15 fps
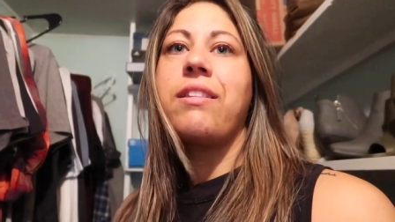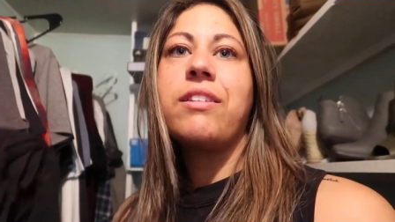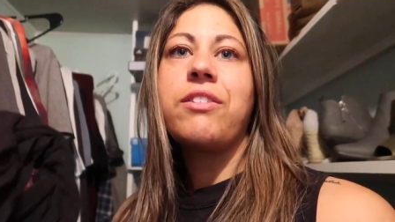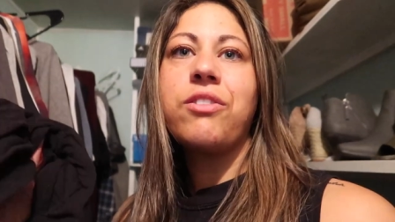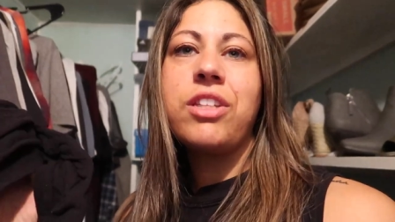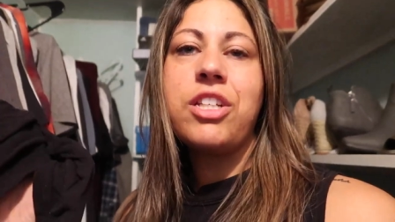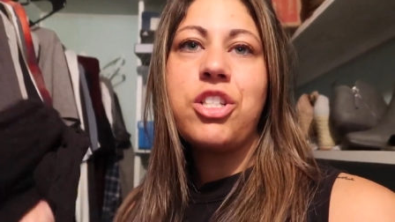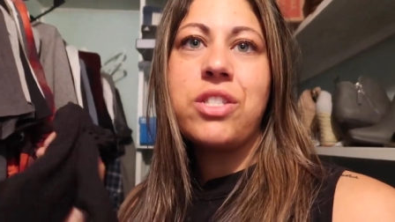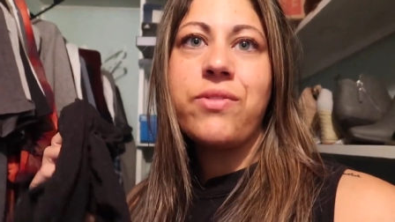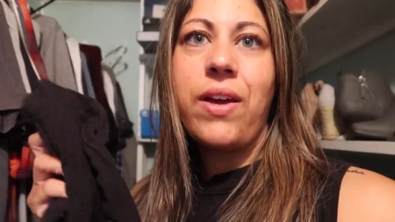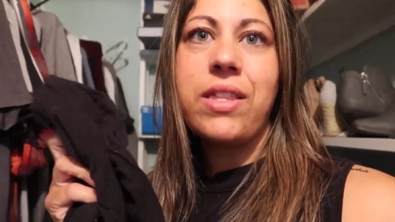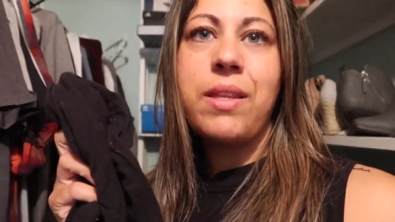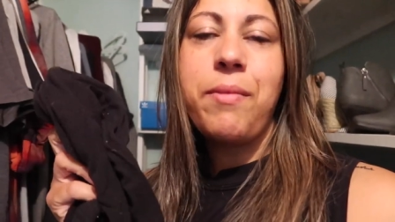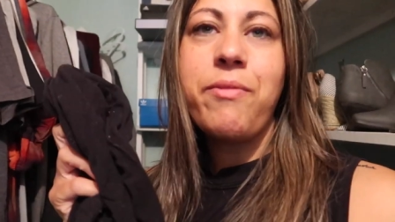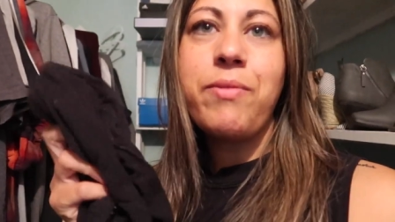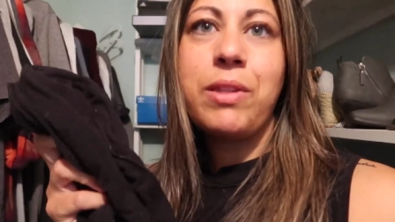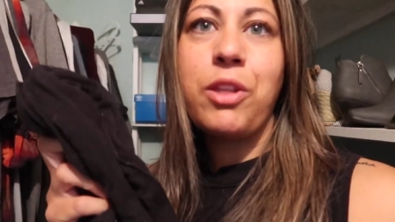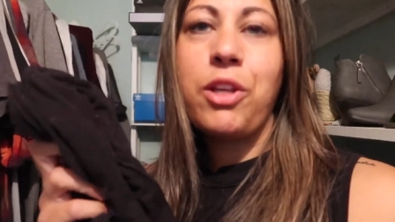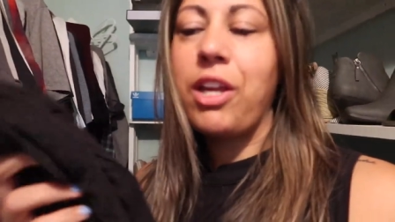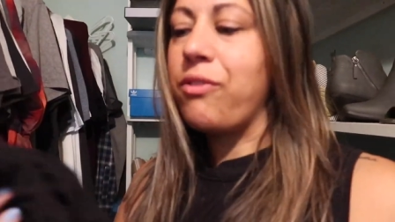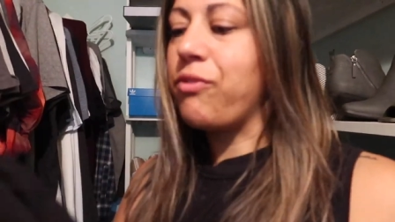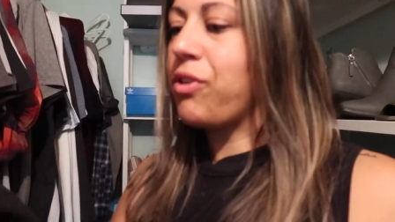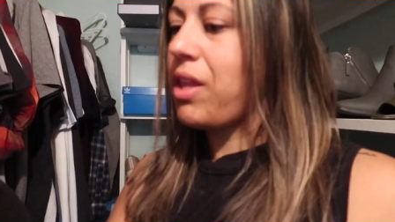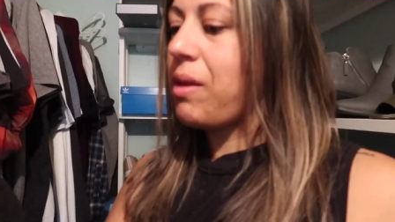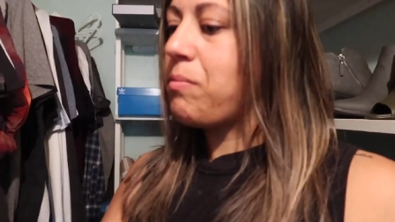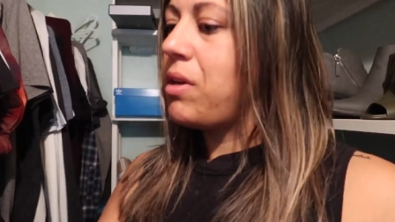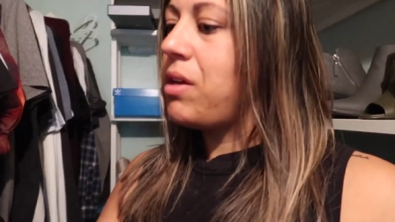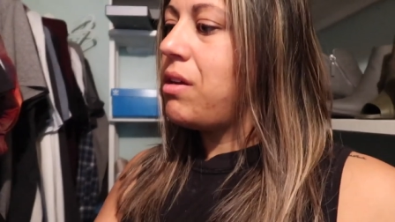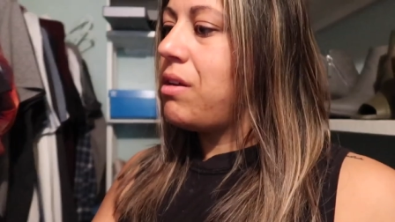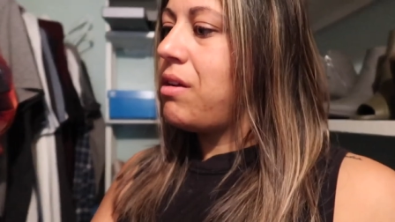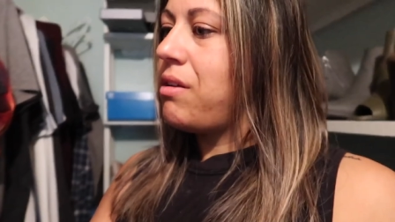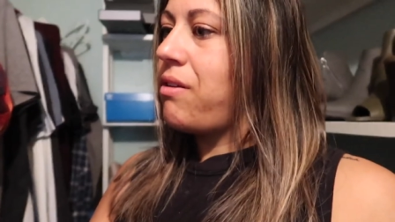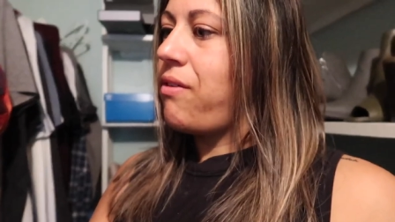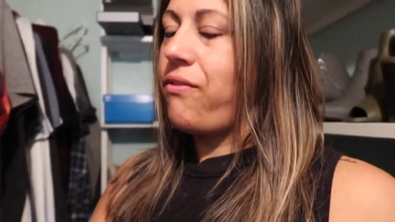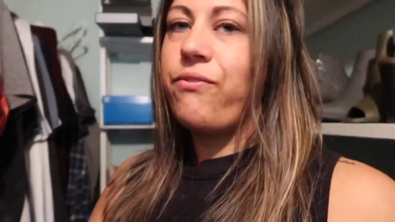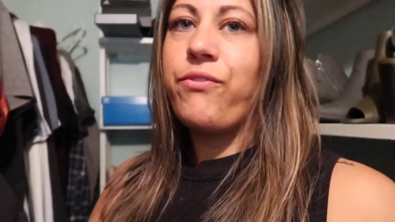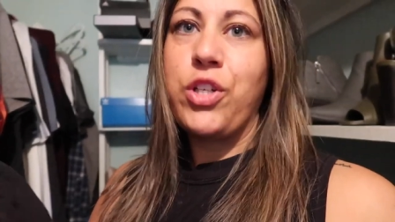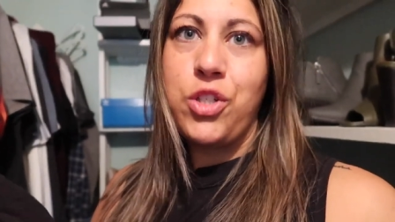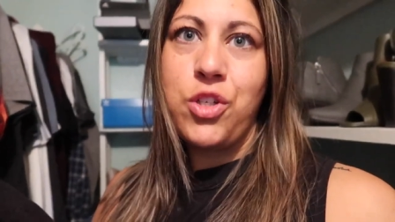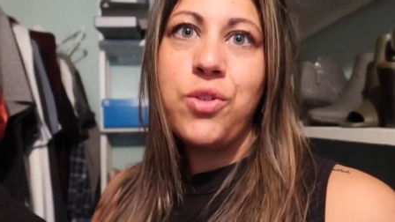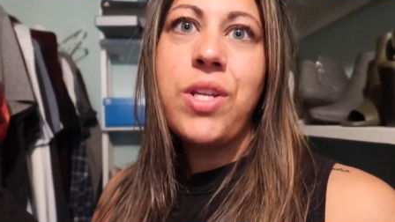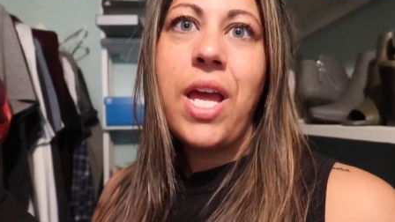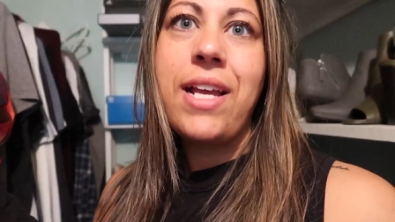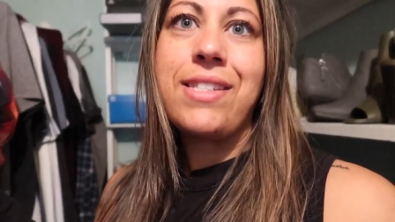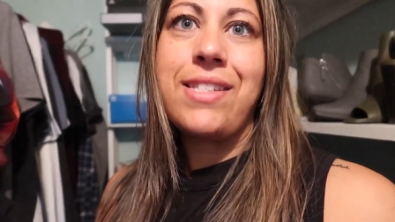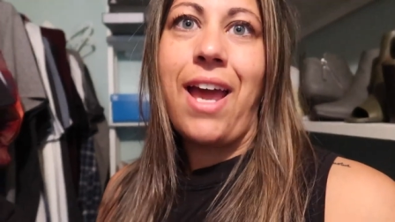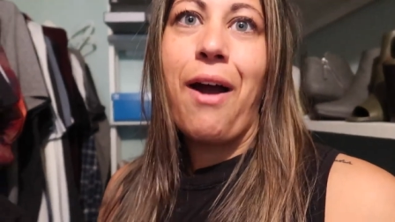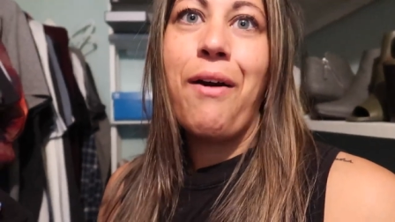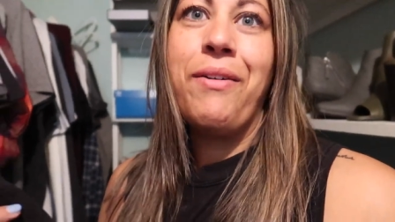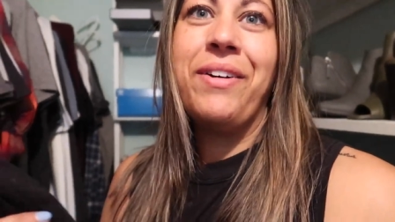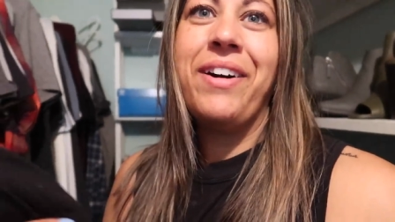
literally just found them. I've been looking for them for 2 days now